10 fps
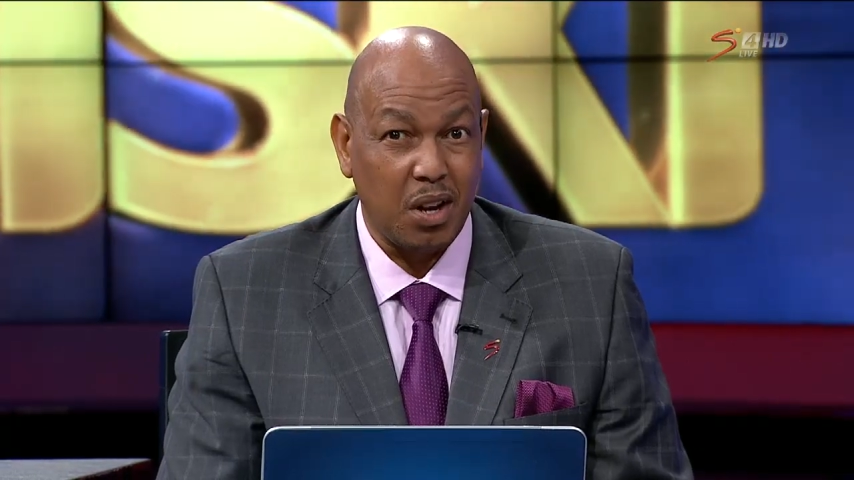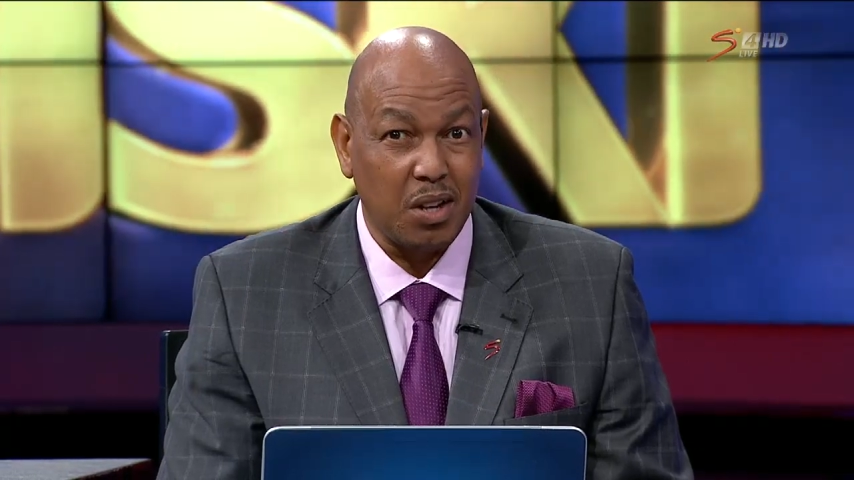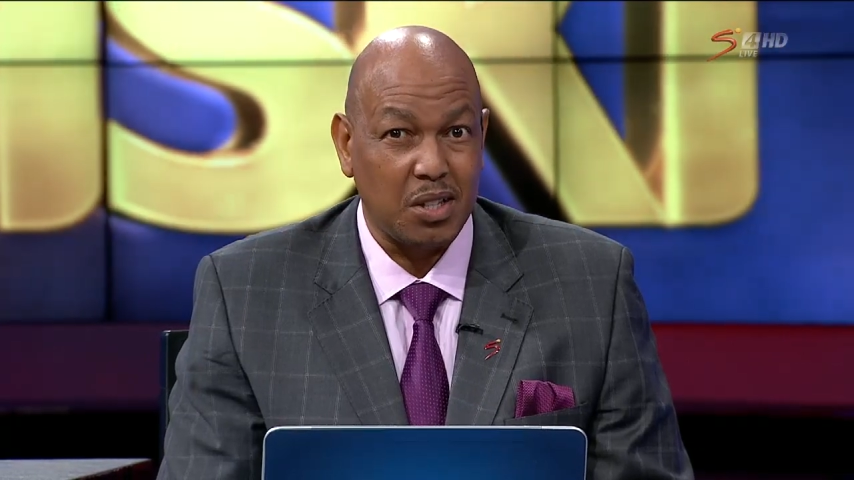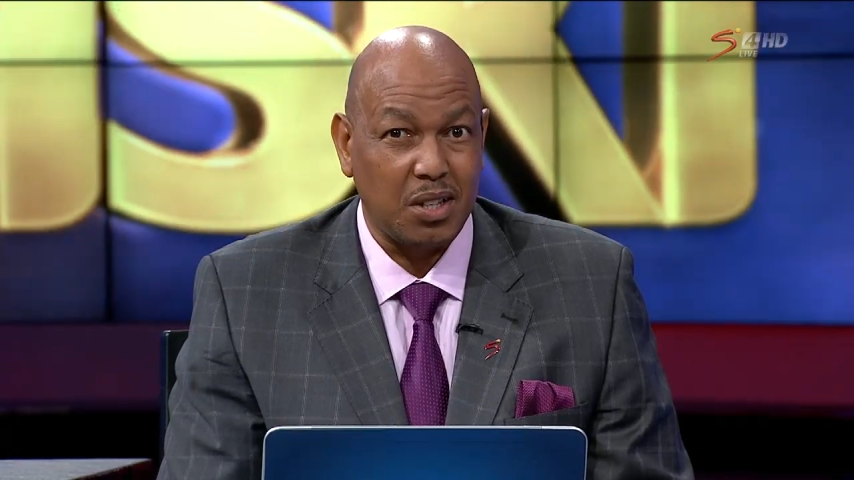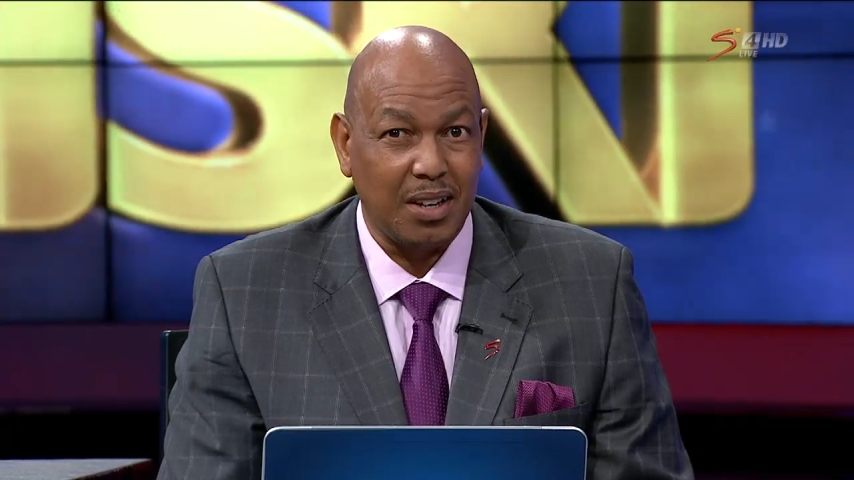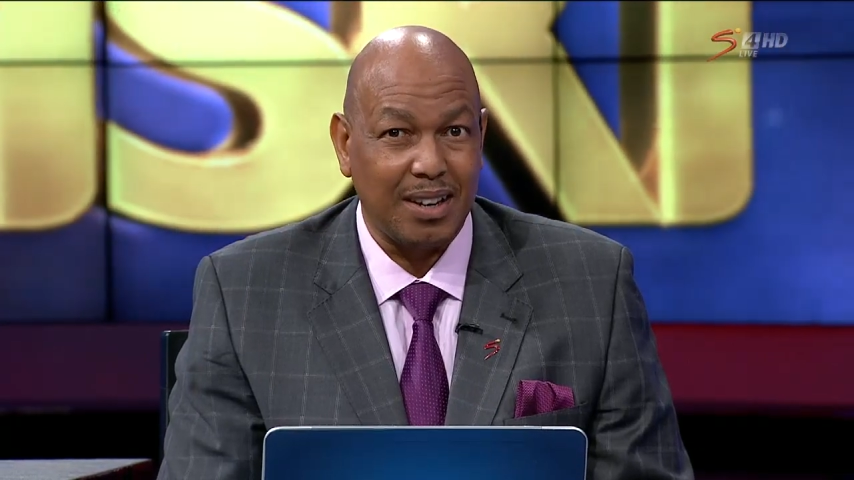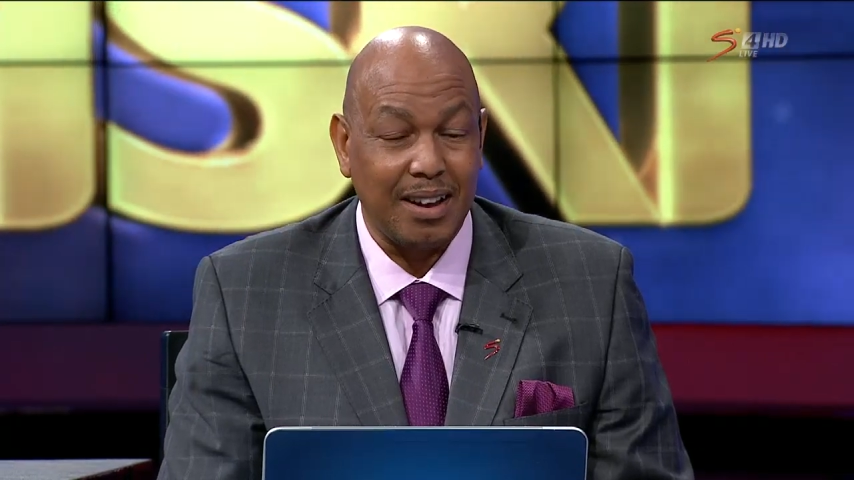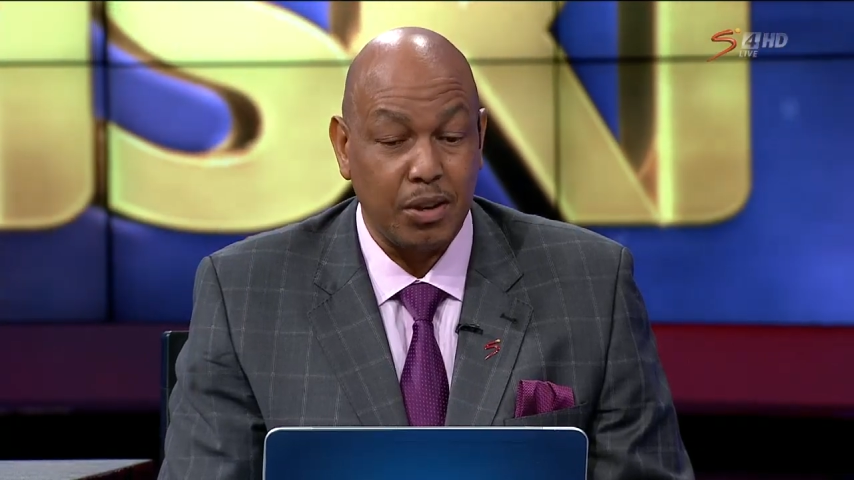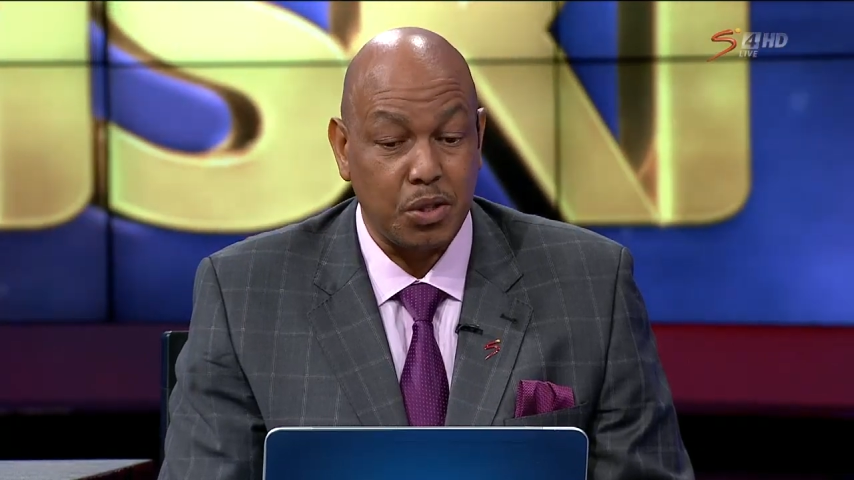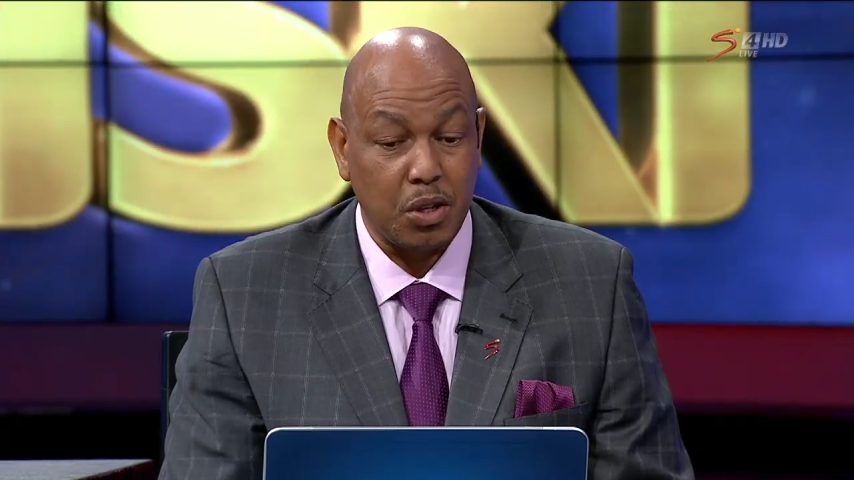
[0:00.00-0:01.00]
hashtag
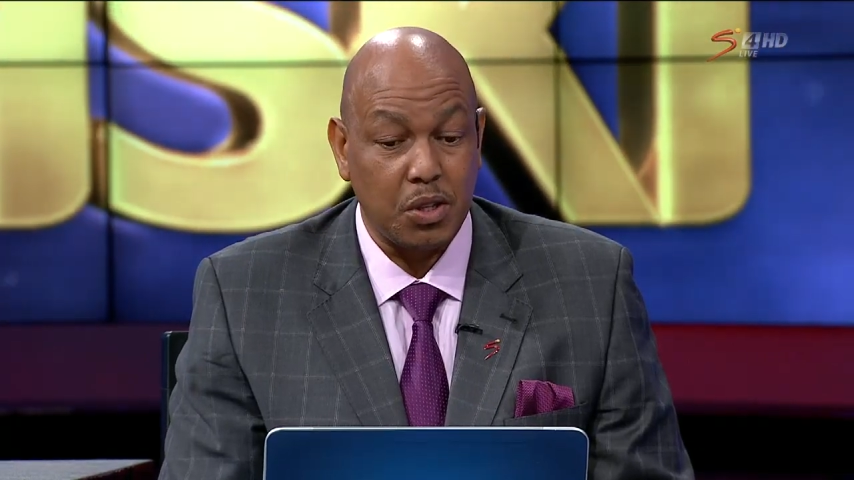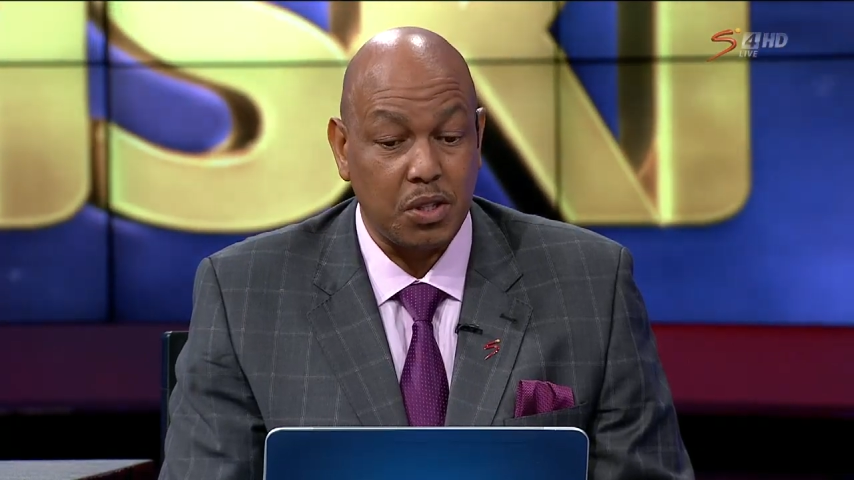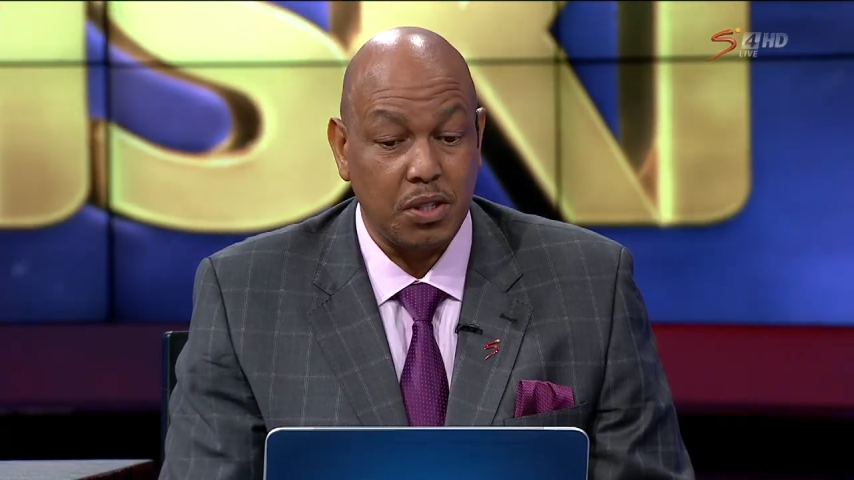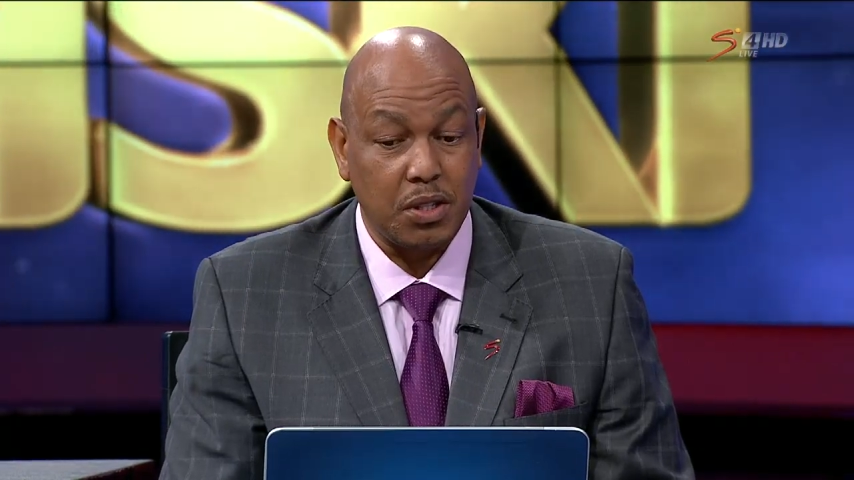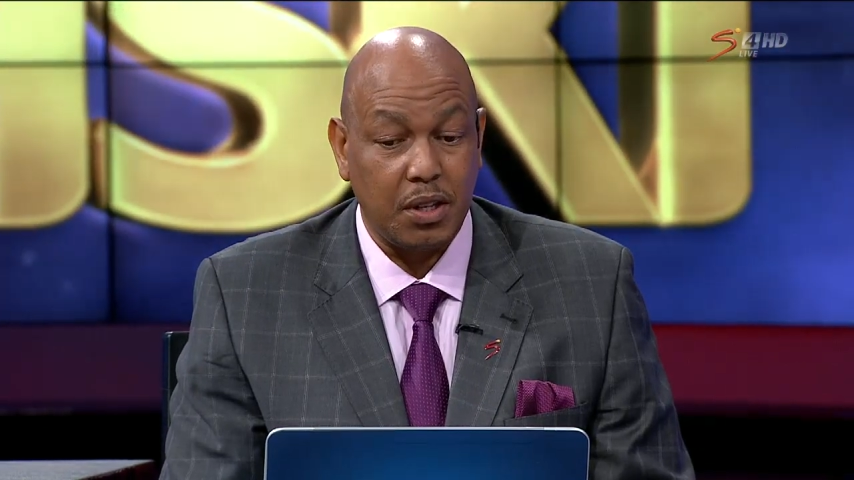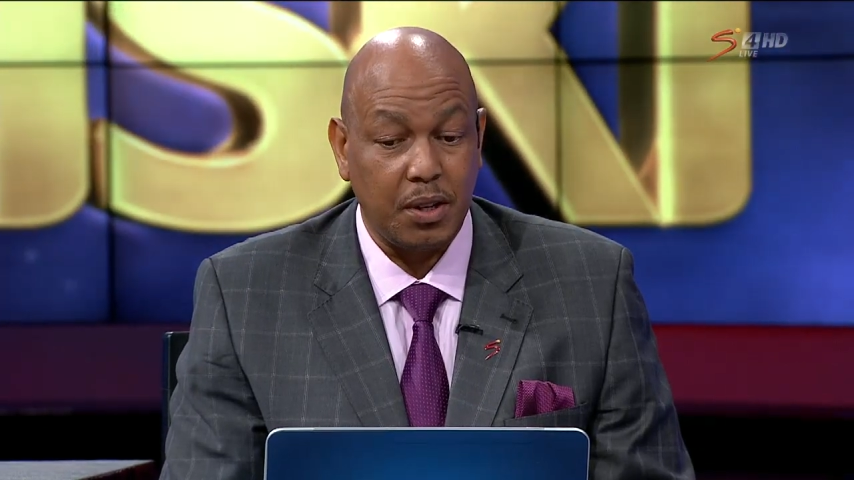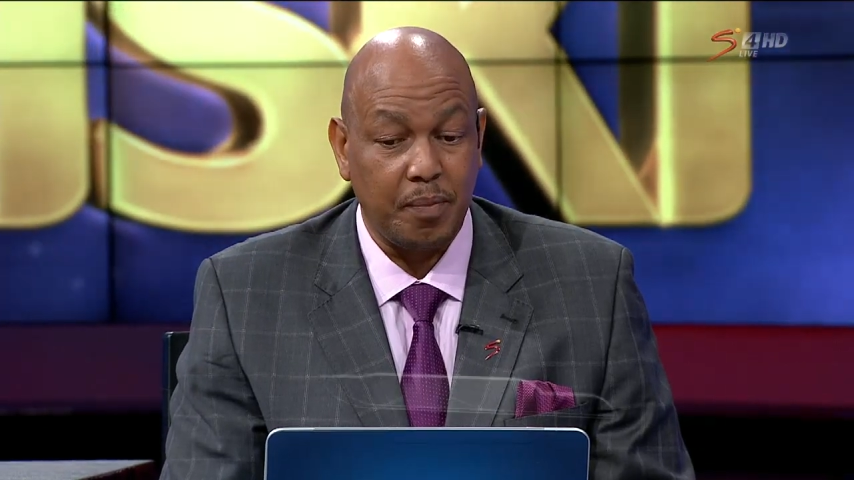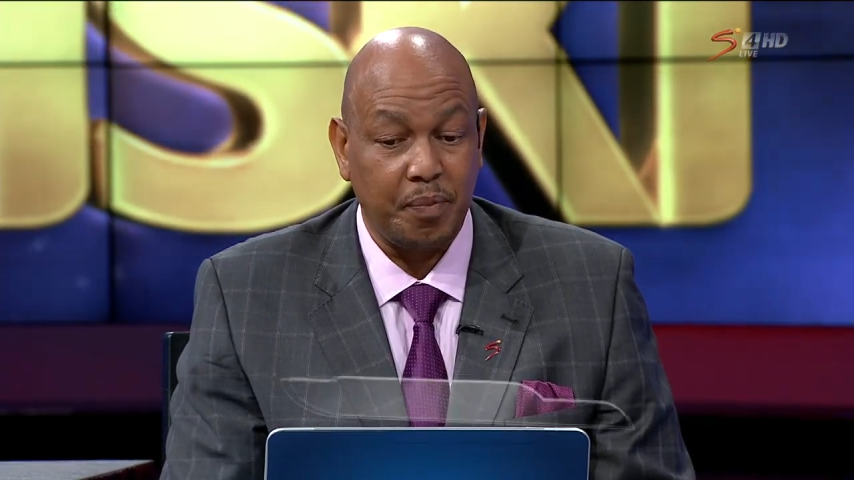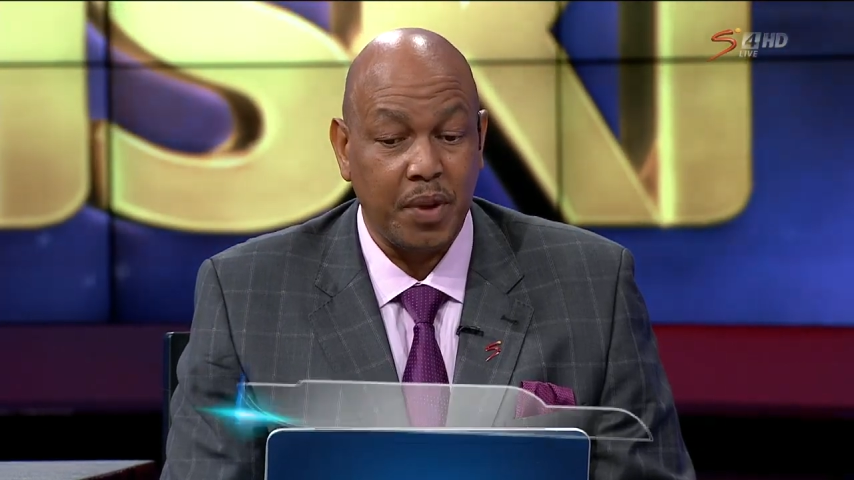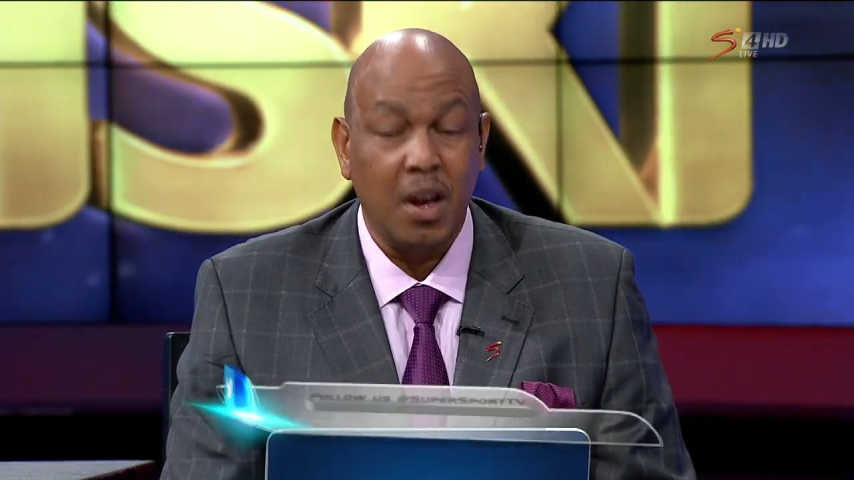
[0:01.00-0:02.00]
SSDSK,